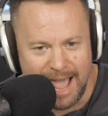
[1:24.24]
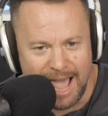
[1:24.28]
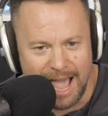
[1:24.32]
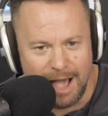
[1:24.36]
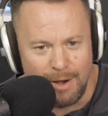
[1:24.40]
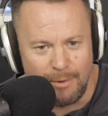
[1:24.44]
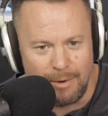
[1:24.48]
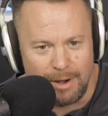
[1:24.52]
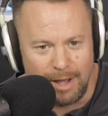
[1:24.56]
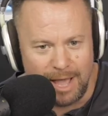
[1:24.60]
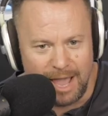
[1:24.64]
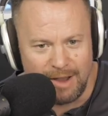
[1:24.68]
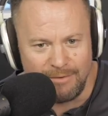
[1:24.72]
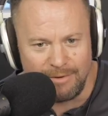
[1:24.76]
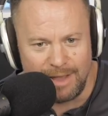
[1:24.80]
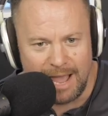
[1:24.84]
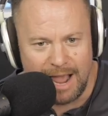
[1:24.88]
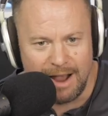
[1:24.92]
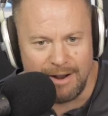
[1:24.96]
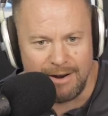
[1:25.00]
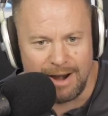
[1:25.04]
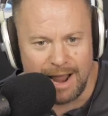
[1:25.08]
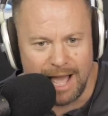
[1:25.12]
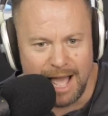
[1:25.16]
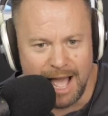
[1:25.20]
hour
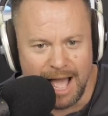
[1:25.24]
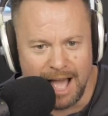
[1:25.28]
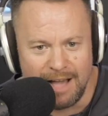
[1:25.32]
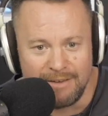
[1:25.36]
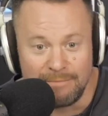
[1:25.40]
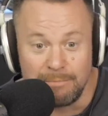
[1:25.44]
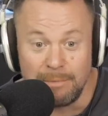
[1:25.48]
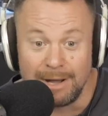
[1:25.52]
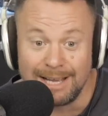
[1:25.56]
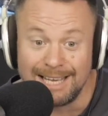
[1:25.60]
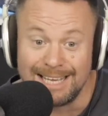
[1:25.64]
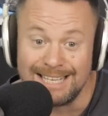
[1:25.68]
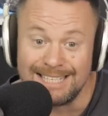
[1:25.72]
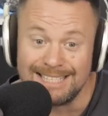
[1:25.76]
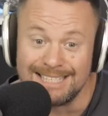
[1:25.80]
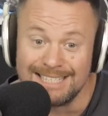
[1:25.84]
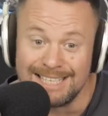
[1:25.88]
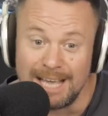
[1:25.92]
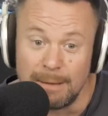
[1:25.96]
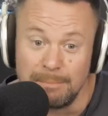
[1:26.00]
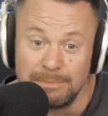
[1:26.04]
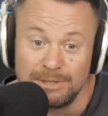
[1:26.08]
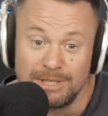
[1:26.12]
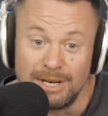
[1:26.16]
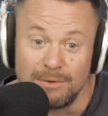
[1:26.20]
and a half, my
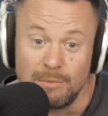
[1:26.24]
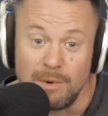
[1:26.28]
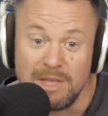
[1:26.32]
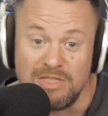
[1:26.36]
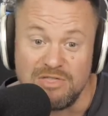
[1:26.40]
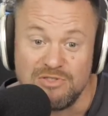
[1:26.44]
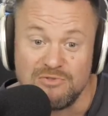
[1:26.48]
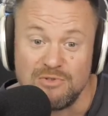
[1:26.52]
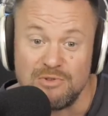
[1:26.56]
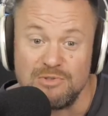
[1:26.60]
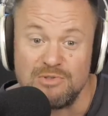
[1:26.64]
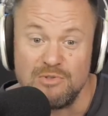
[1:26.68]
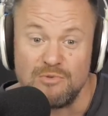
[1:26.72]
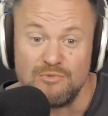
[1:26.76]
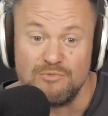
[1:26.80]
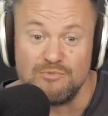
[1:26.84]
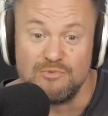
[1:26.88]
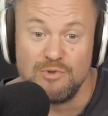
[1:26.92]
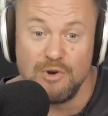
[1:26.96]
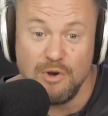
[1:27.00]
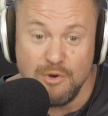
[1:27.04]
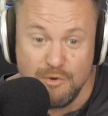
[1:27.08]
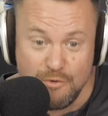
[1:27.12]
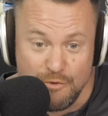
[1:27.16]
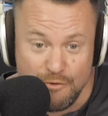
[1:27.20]
consumption went through the
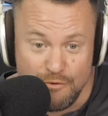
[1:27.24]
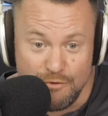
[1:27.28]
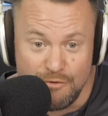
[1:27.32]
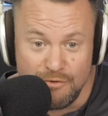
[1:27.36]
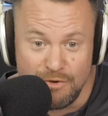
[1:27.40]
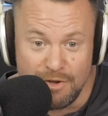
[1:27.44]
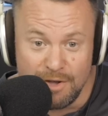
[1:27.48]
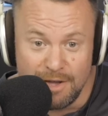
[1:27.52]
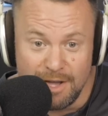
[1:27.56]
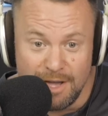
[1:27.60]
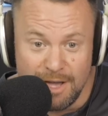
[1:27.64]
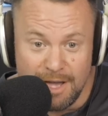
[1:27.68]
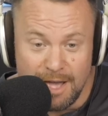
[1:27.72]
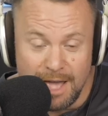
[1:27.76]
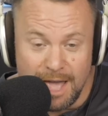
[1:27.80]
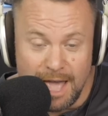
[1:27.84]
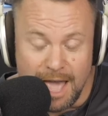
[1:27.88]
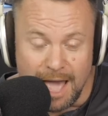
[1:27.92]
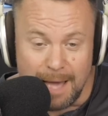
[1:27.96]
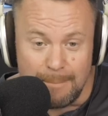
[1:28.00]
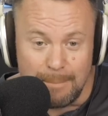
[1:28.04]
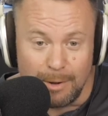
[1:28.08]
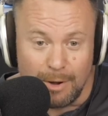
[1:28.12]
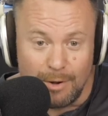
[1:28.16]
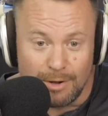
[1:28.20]
roof
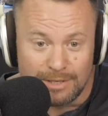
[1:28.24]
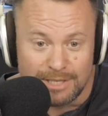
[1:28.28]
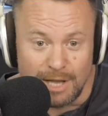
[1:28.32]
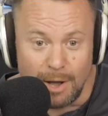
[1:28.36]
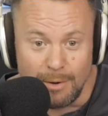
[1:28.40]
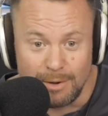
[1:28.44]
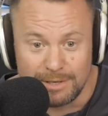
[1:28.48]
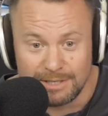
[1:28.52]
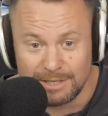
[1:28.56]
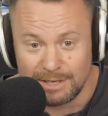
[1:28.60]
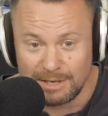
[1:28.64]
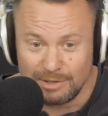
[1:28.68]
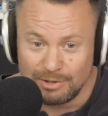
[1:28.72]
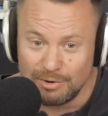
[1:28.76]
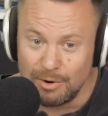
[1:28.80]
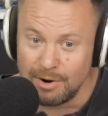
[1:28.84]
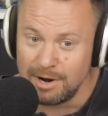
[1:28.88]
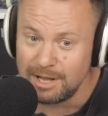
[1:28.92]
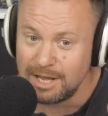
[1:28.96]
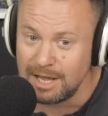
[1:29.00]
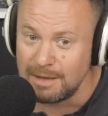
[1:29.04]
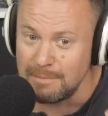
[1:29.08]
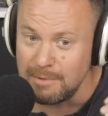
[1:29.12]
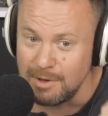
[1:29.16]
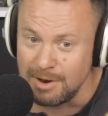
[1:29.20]
because I was trying
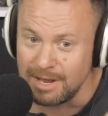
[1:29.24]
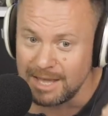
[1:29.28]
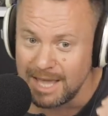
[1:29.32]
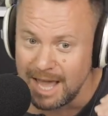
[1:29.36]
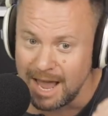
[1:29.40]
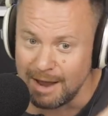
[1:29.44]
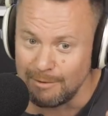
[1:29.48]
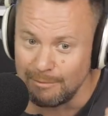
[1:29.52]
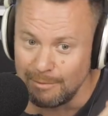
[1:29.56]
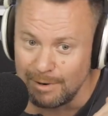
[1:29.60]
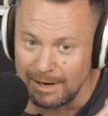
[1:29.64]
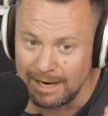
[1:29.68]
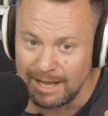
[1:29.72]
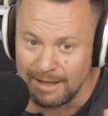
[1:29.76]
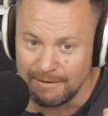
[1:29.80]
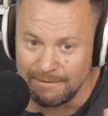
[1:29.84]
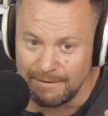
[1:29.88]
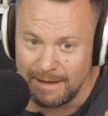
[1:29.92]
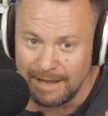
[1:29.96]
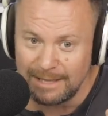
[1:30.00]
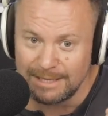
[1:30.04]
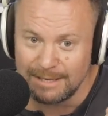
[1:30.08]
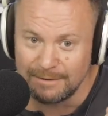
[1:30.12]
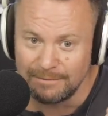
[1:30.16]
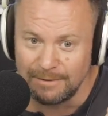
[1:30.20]
to communicate really
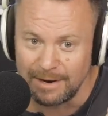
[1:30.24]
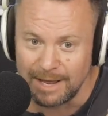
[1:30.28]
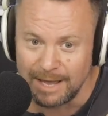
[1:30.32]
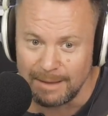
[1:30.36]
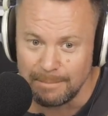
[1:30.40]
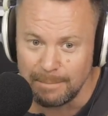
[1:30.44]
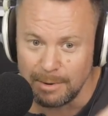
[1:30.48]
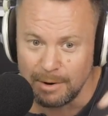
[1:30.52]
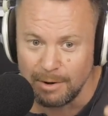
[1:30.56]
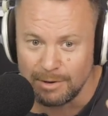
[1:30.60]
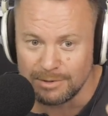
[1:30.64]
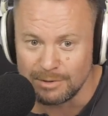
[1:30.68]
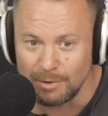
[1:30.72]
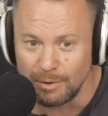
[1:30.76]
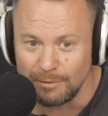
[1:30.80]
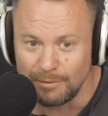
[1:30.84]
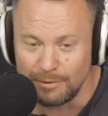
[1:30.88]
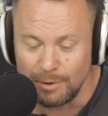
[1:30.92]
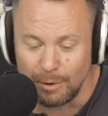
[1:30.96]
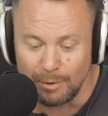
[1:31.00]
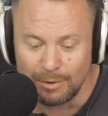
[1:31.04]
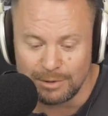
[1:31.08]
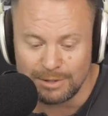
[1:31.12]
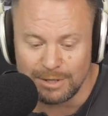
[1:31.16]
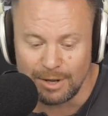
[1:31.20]
effectively, but I was
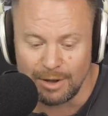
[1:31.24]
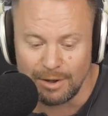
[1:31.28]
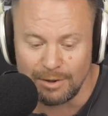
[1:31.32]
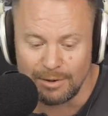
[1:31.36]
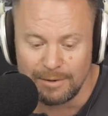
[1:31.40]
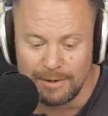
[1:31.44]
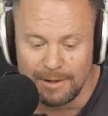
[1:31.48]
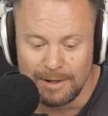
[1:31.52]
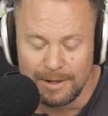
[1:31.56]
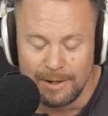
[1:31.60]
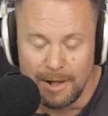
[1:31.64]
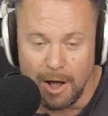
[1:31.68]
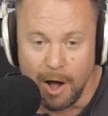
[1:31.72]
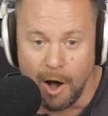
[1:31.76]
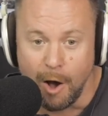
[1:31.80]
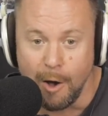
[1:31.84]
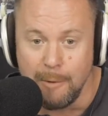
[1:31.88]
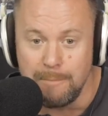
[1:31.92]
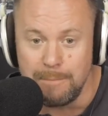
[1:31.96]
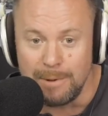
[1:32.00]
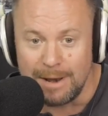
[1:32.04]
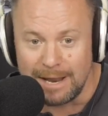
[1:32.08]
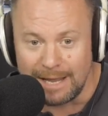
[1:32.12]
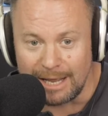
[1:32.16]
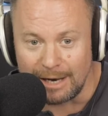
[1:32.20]
also
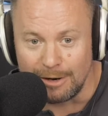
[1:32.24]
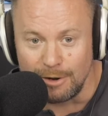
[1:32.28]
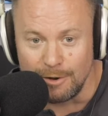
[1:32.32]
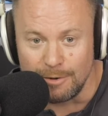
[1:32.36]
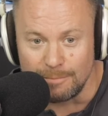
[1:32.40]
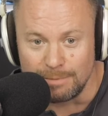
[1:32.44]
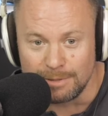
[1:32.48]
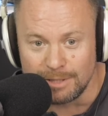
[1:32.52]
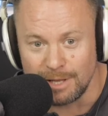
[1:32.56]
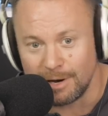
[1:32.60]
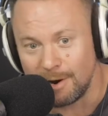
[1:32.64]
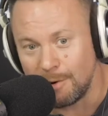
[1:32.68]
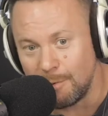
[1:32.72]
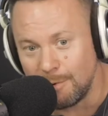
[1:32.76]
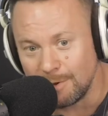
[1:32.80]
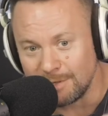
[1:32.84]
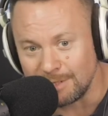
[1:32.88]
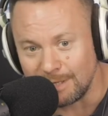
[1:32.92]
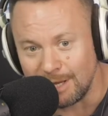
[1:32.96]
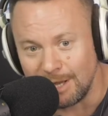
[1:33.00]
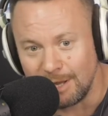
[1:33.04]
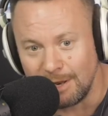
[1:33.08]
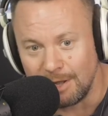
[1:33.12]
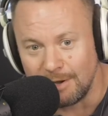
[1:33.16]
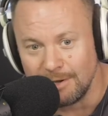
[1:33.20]
opening loops that I
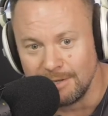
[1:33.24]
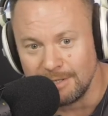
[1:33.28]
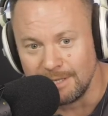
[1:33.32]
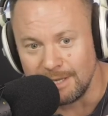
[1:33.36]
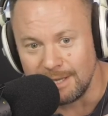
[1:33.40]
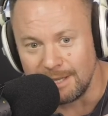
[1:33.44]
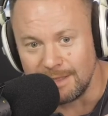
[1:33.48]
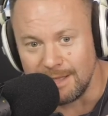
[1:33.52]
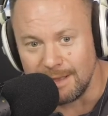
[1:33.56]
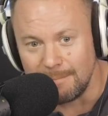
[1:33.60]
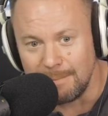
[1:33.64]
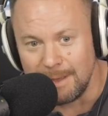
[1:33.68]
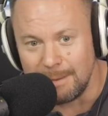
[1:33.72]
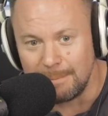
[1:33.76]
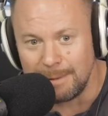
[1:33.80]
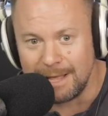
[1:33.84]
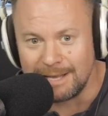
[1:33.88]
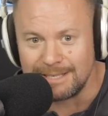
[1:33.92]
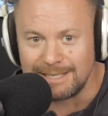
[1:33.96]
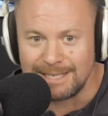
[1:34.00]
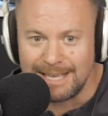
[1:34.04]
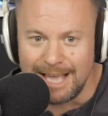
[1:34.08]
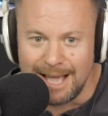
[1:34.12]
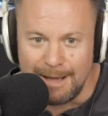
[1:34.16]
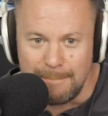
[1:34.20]
wasn't closing and that people
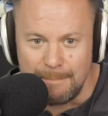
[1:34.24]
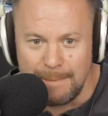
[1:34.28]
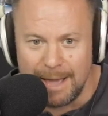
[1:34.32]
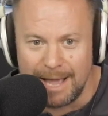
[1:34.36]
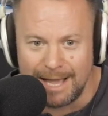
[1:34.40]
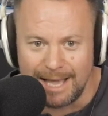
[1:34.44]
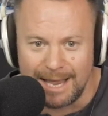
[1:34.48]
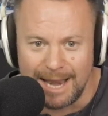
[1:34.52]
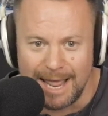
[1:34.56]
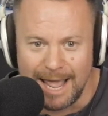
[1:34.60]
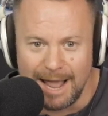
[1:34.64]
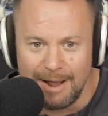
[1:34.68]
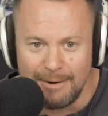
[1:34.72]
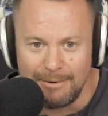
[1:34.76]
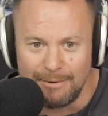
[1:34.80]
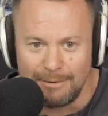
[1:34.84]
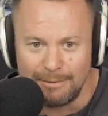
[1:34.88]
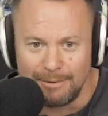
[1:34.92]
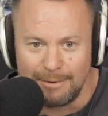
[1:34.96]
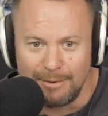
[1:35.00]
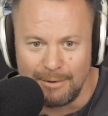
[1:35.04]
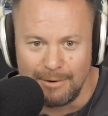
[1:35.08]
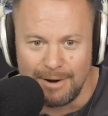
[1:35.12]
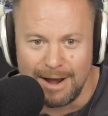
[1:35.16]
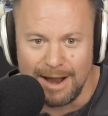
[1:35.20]
had to come back an
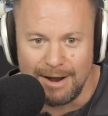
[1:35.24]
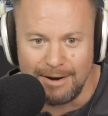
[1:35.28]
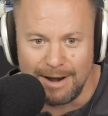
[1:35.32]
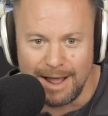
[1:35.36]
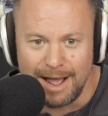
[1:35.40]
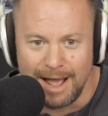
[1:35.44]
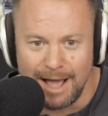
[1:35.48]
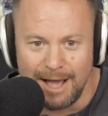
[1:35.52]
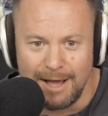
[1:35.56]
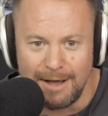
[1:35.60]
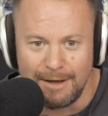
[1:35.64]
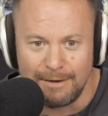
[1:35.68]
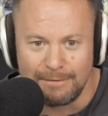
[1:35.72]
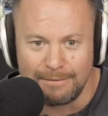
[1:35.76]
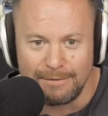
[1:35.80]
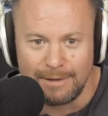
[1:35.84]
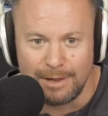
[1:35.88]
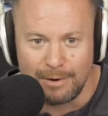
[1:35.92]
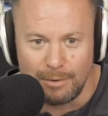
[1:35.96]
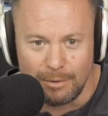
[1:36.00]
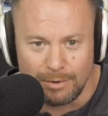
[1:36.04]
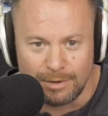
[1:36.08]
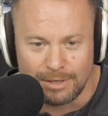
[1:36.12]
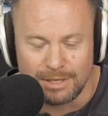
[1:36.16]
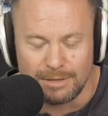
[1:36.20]
hour or an hour and a half
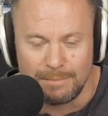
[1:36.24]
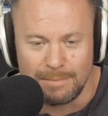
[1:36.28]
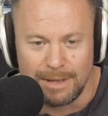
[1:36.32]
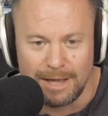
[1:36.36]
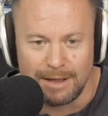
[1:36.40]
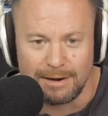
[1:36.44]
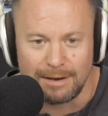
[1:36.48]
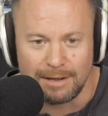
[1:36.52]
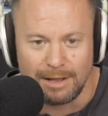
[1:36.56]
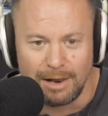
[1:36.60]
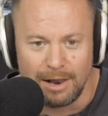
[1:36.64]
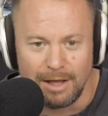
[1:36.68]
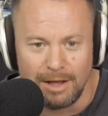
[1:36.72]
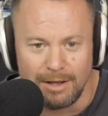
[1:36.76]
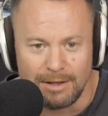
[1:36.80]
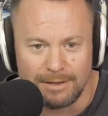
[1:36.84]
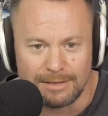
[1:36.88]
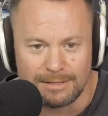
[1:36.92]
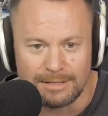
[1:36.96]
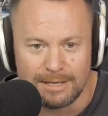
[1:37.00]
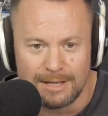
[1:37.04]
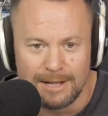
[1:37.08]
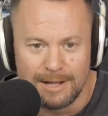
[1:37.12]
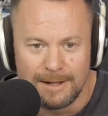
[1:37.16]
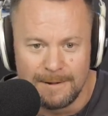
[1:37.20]
in order to be able to
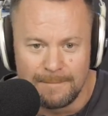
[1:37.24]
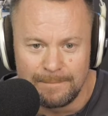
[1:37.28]
close.